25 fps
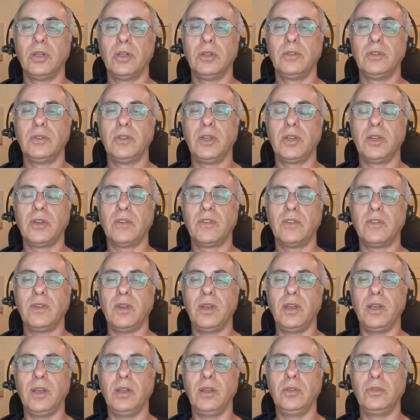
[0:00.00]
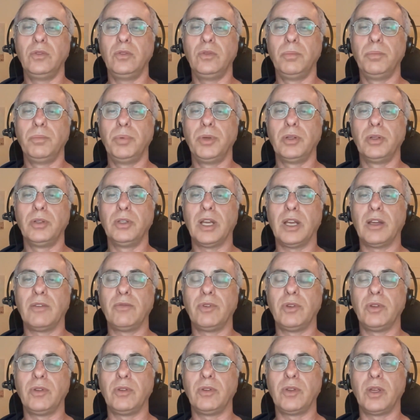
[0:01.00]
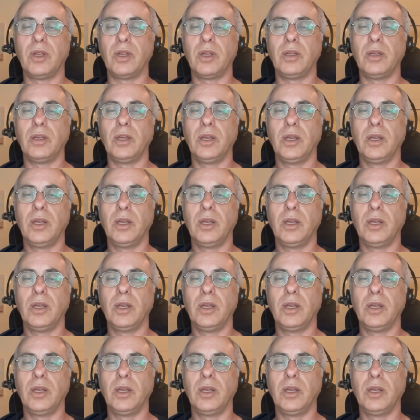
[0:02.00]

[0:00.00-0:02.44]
TSC to build everything